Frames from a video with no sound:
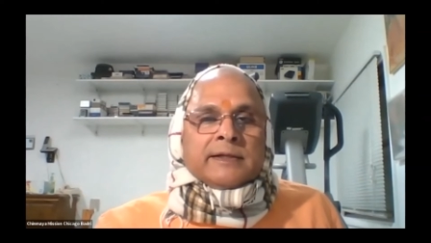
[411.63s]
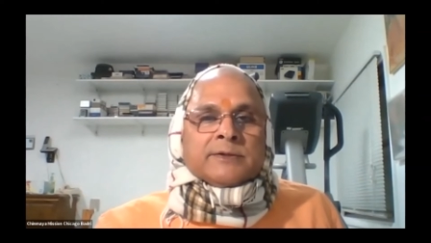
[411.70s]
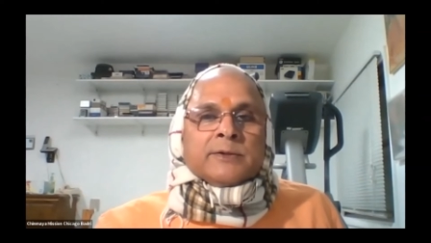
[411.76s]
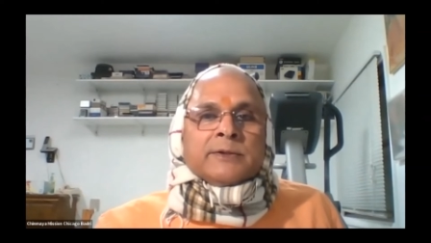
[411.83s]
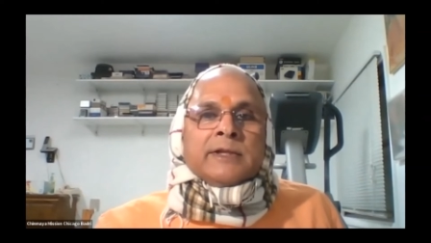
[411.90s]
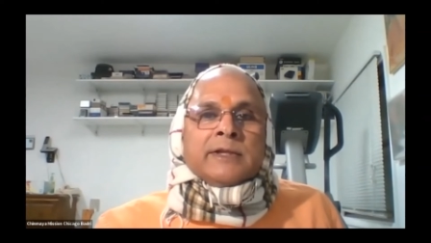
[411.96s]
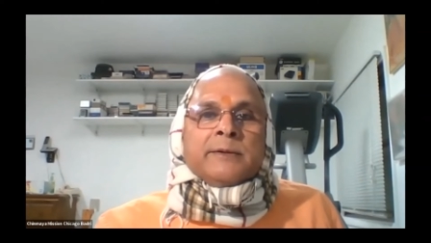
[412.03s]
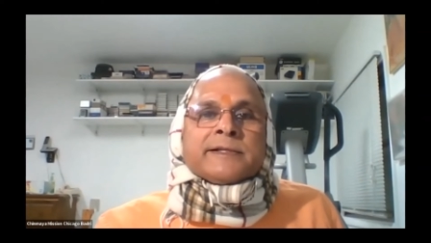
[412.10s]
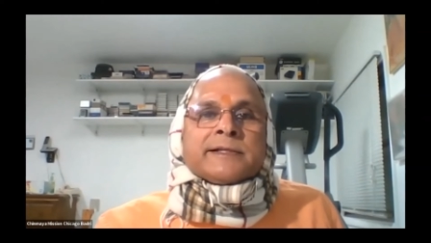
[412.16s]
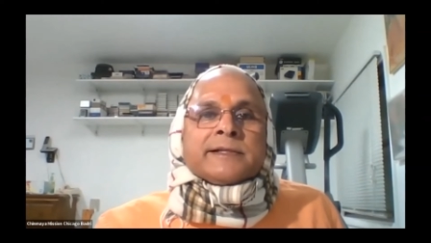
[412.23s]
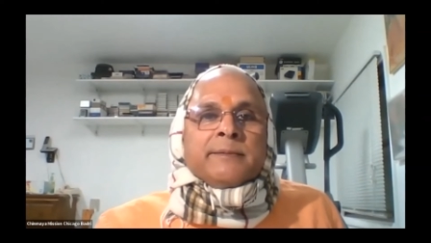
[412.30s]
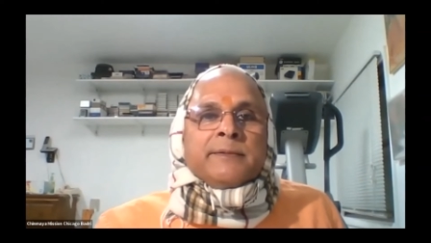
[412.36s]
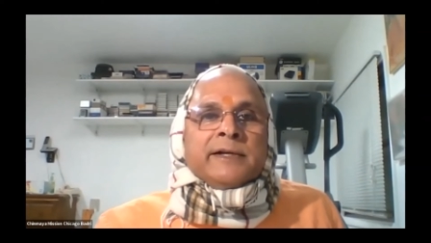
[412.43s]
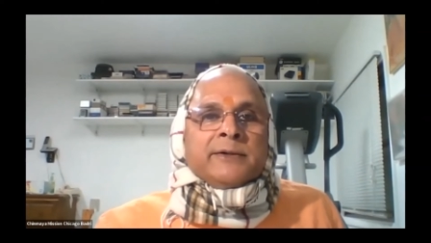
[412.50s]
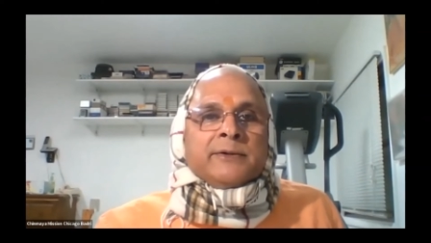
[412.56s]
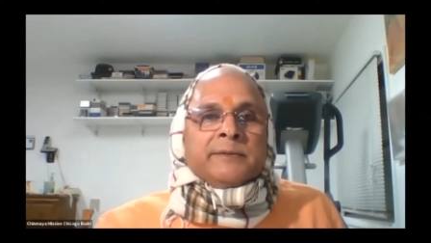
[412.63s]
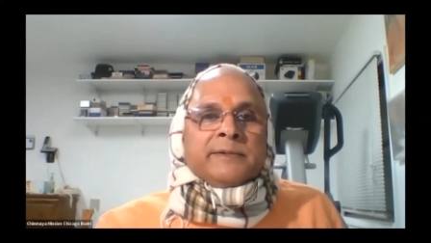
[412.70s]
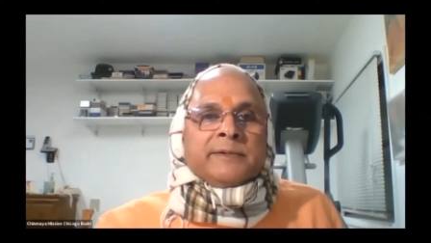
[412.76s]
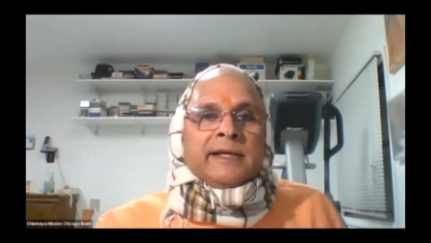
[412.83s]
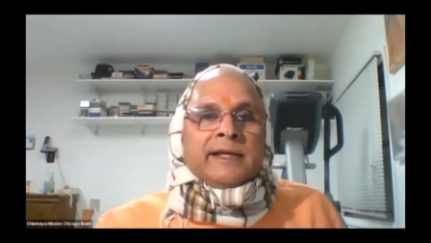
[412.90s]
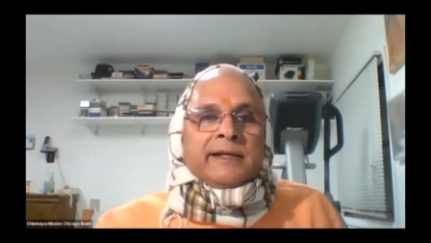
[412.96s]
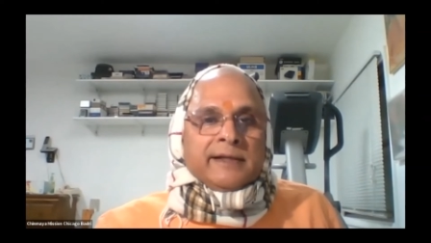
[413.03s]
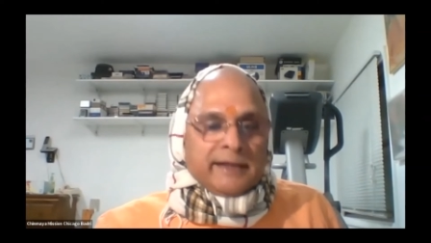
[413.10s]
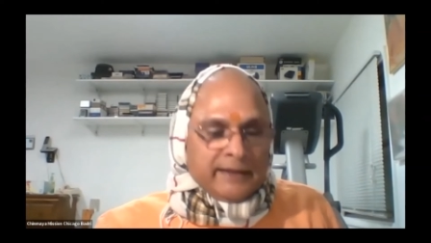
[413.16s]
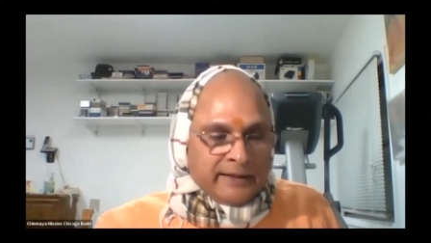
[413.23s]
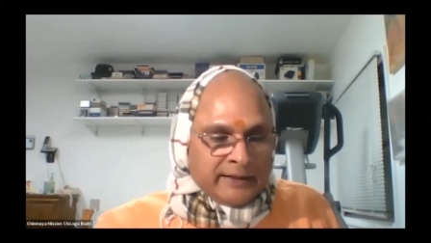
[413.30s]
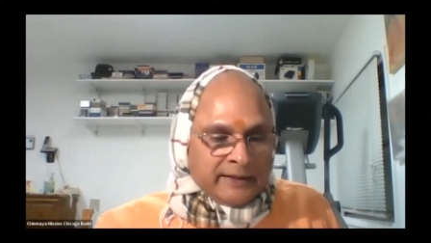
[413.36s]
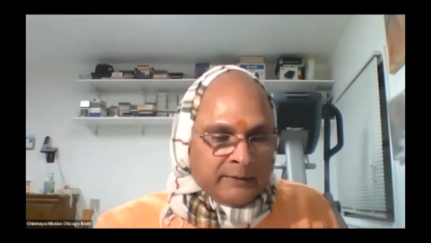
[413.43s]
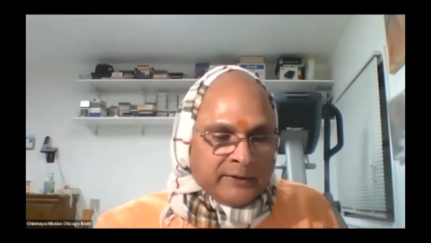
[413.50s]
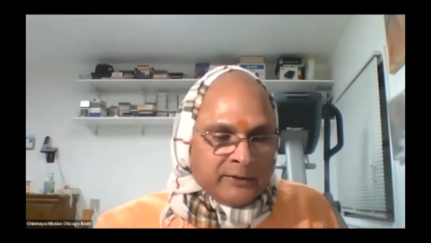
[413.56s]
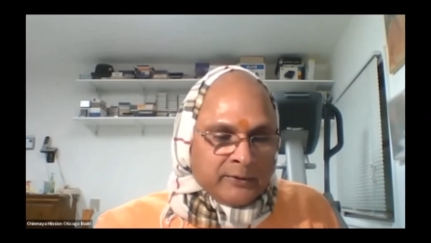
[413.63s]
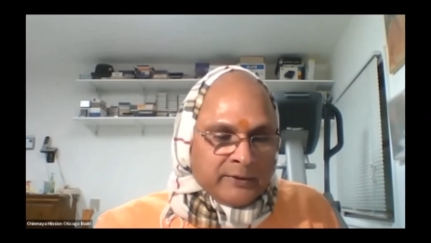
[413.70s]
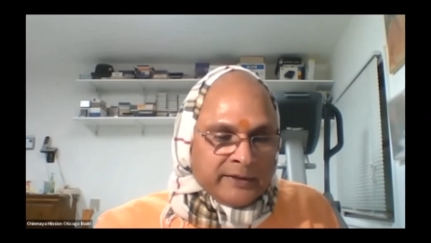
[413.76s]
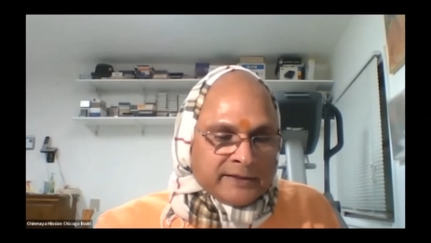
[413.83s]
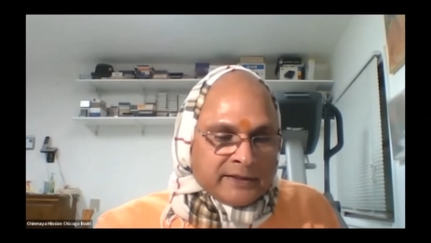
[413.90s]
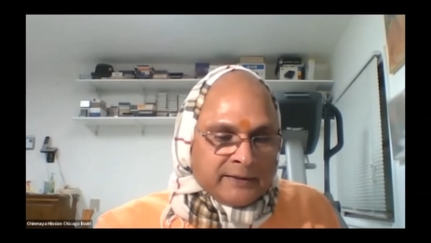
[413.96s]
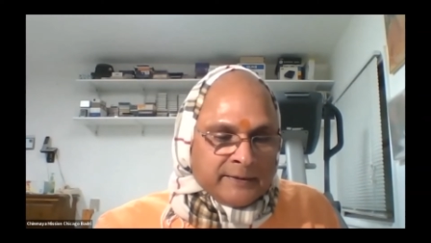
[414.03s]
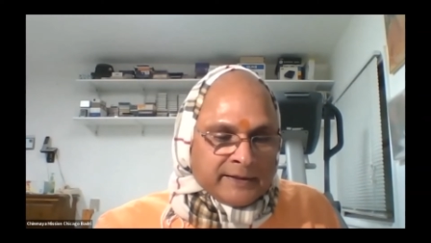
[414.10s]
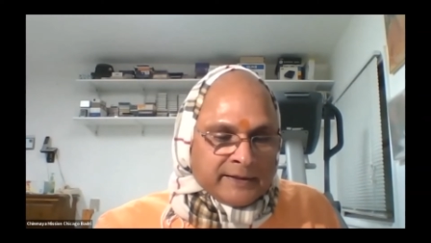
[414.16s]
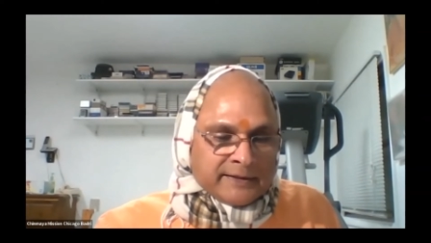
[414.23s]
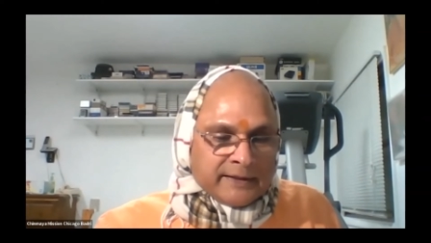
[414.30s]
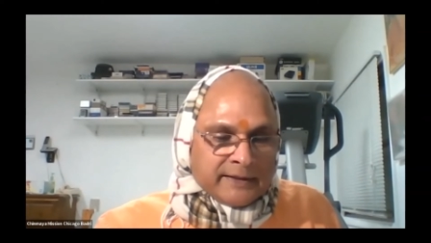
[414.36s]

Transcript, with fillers: So there will be stability will be there. There will be no disturbance.